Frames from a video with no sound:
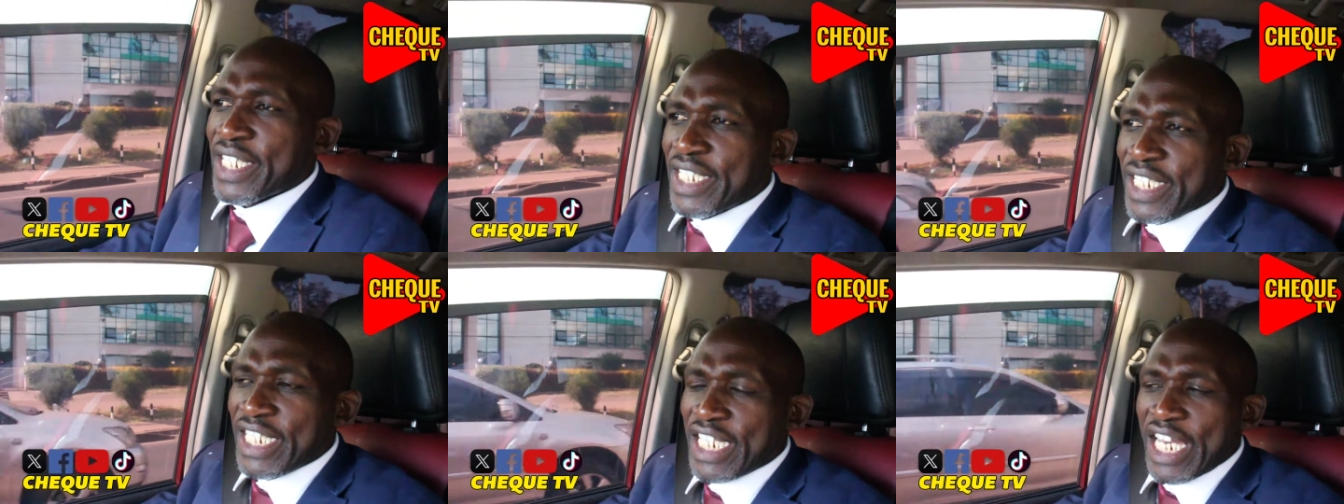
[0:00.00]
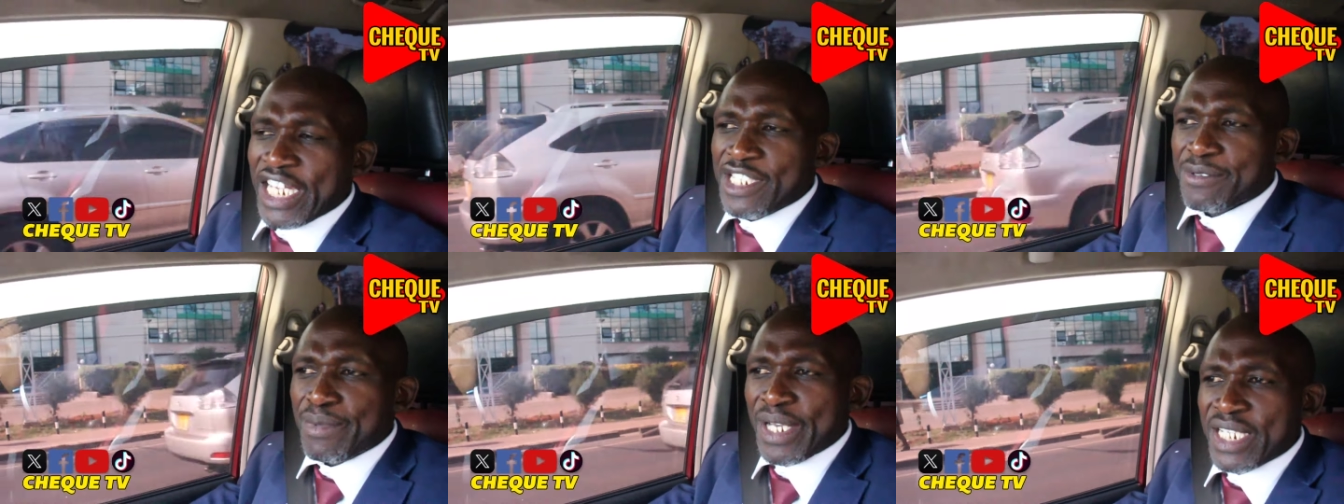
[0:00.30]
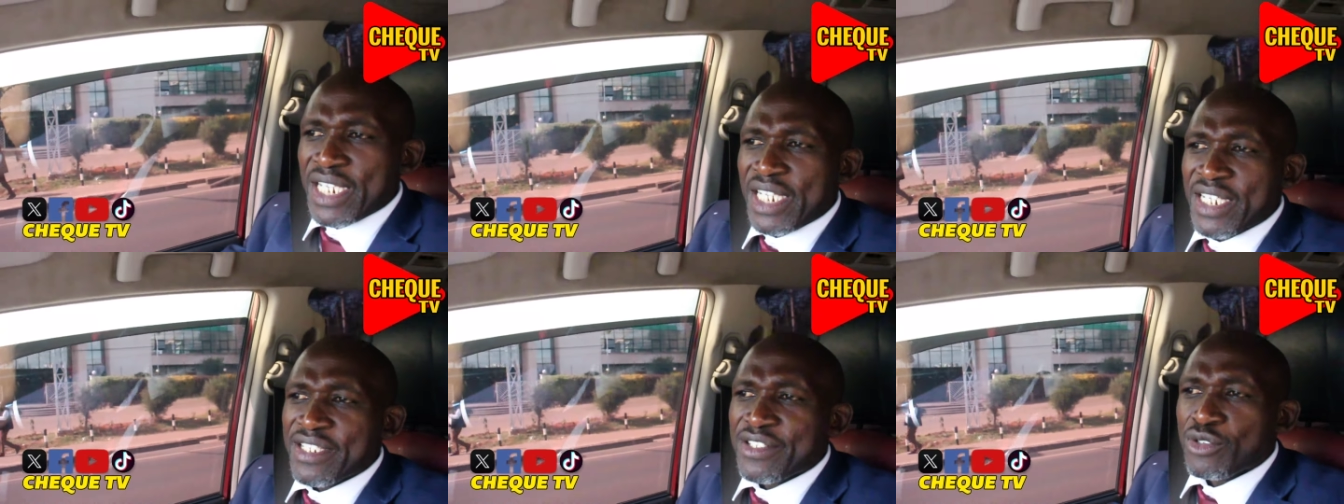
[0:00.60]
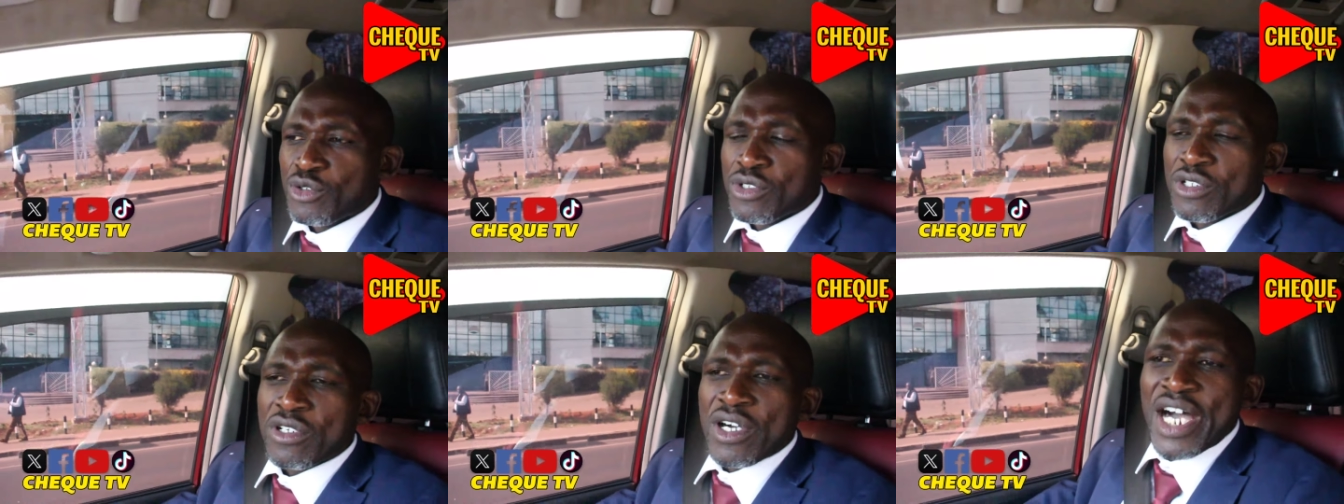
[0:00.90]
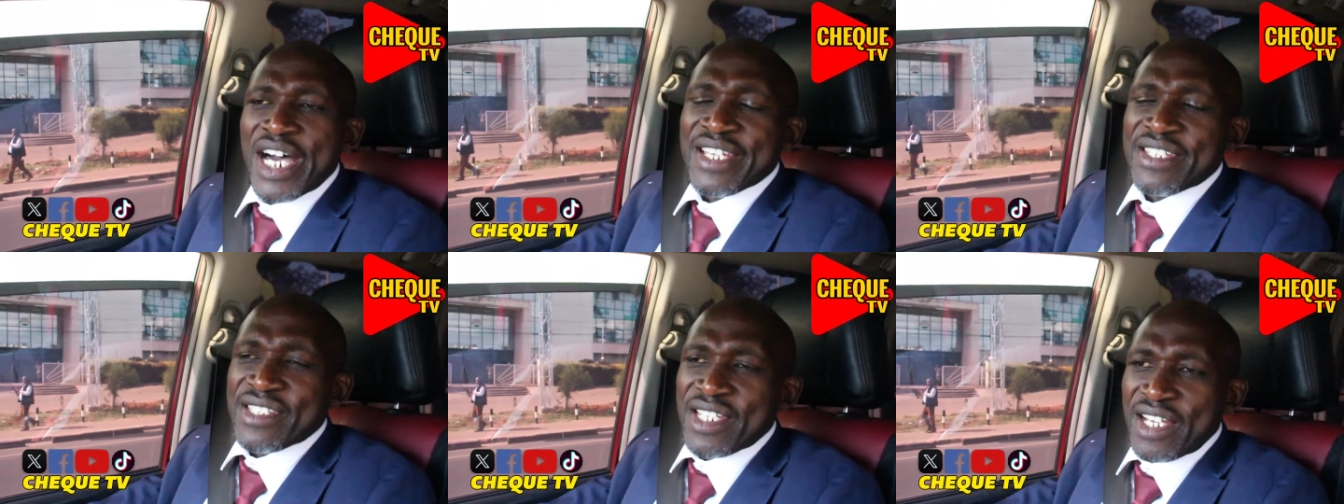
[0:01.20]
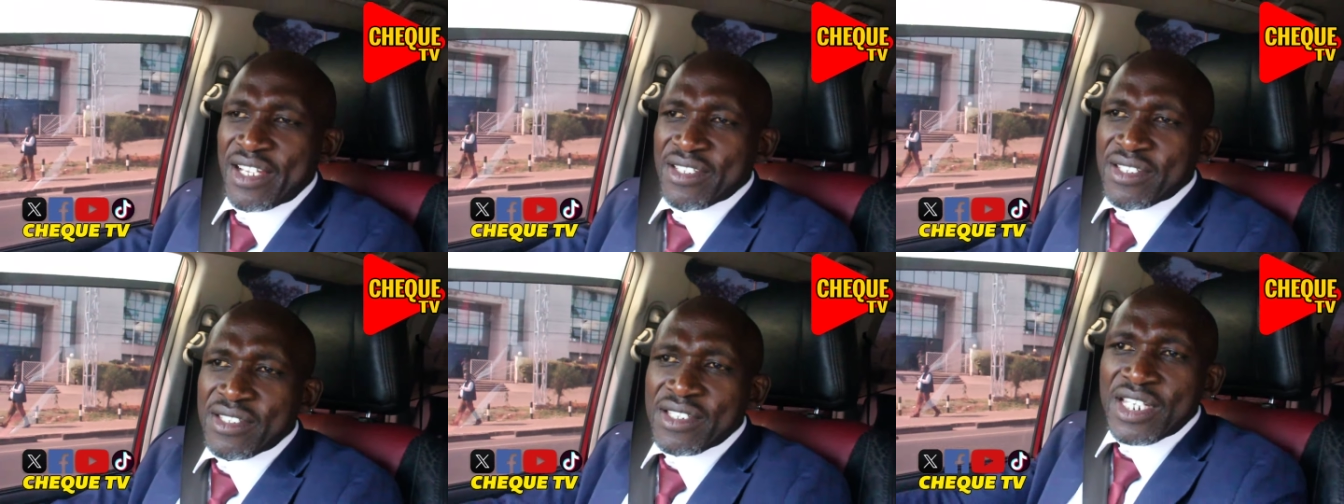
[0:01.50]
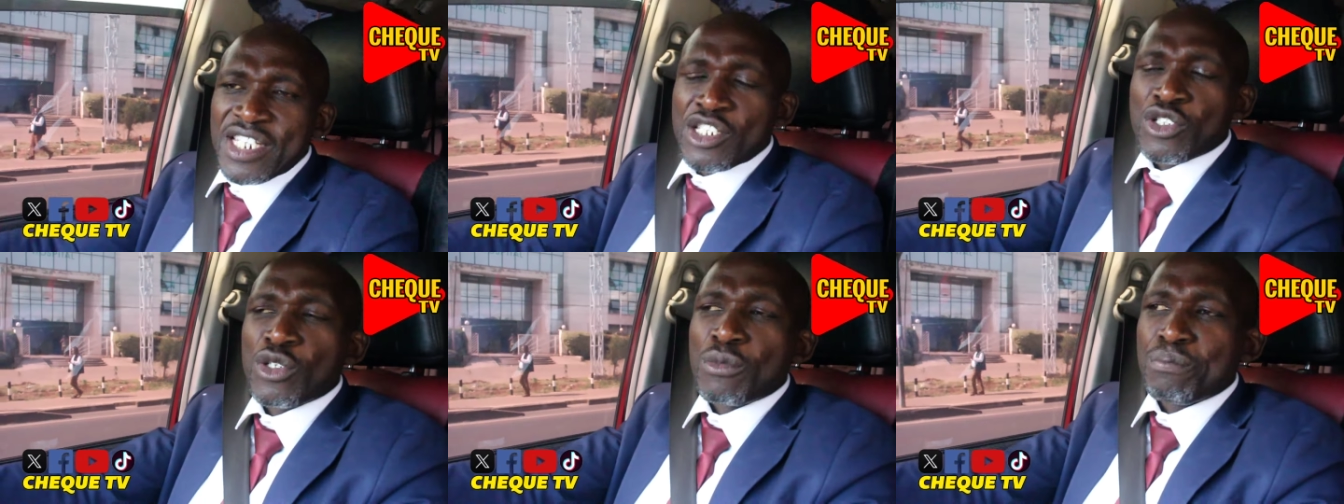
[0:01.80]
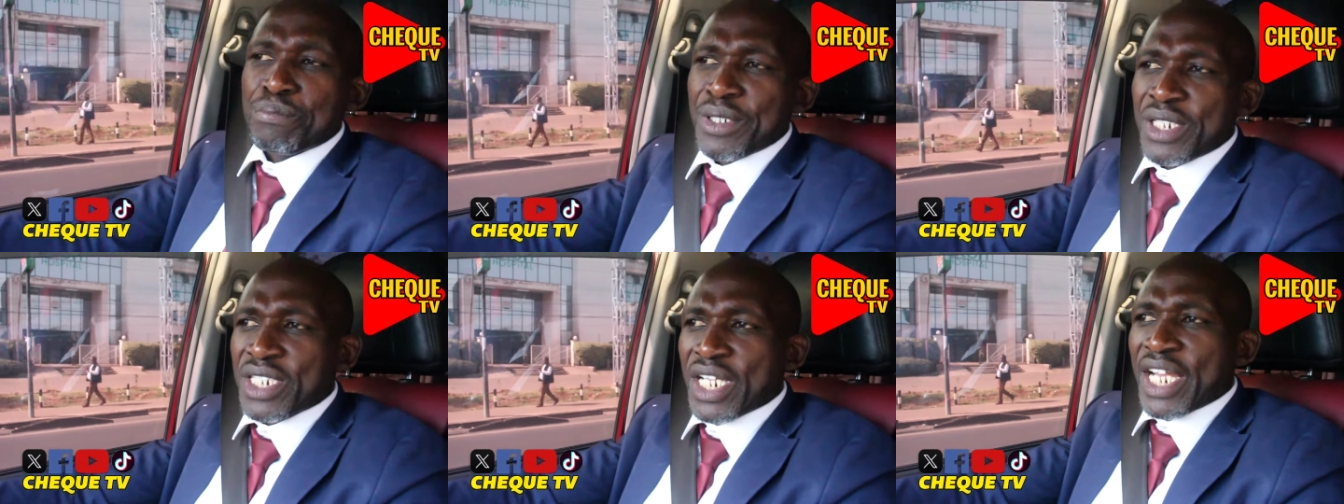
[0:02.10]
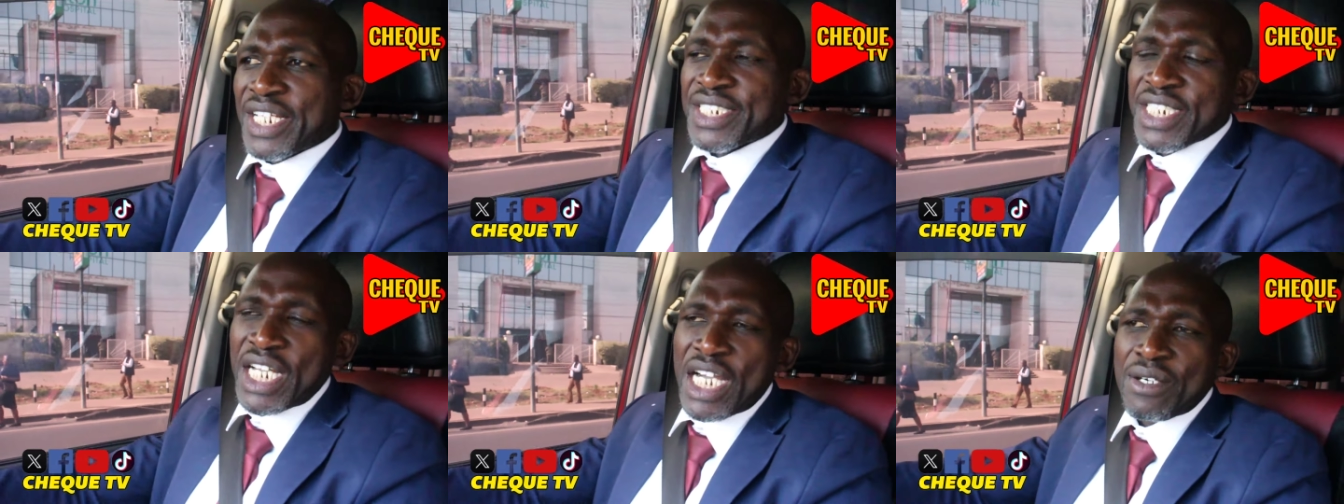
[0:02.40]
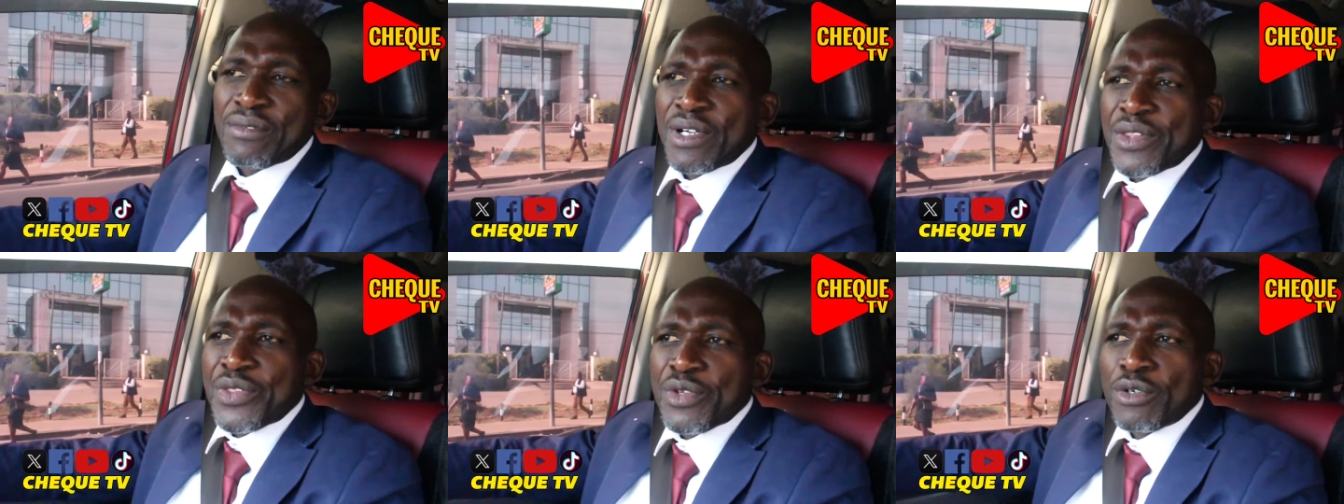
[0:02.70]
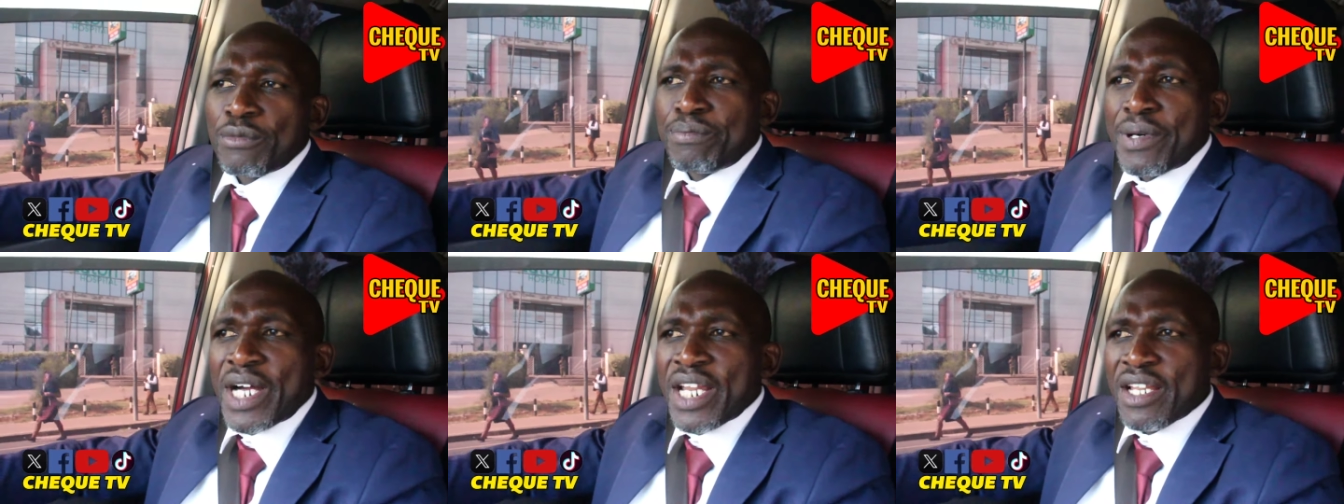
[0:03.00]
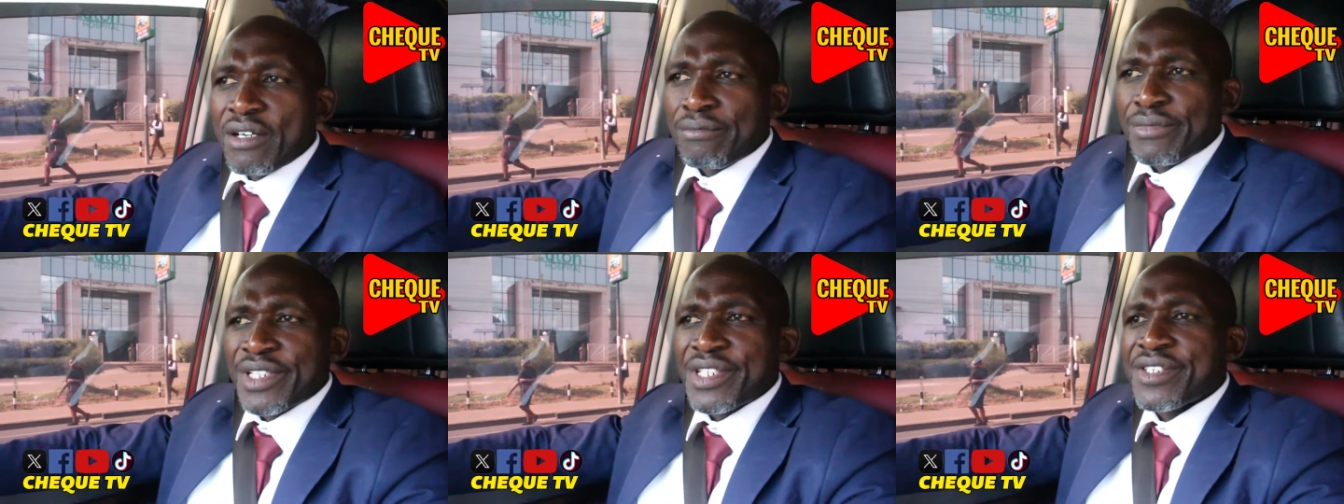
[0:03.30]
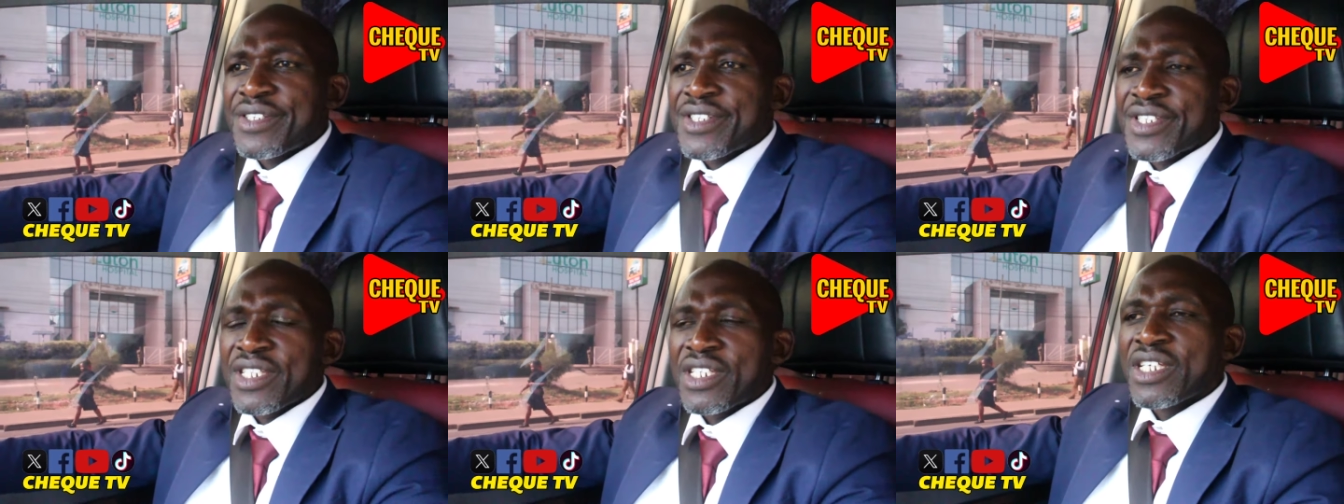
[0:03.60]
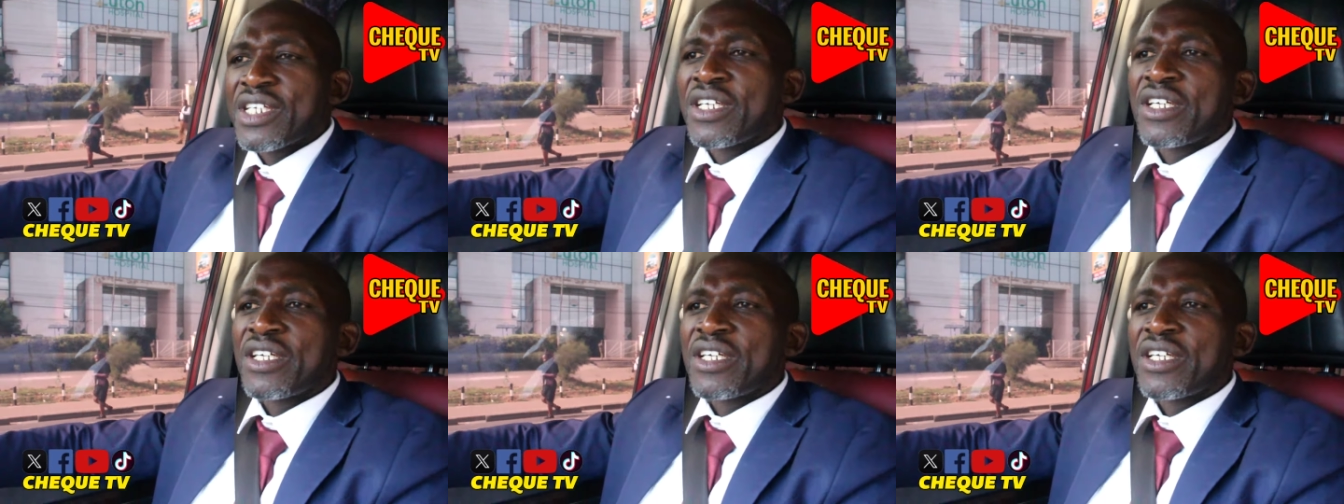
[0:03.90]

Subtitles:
in as much as Ruto has succeeded to impeach Gachagua through parliament,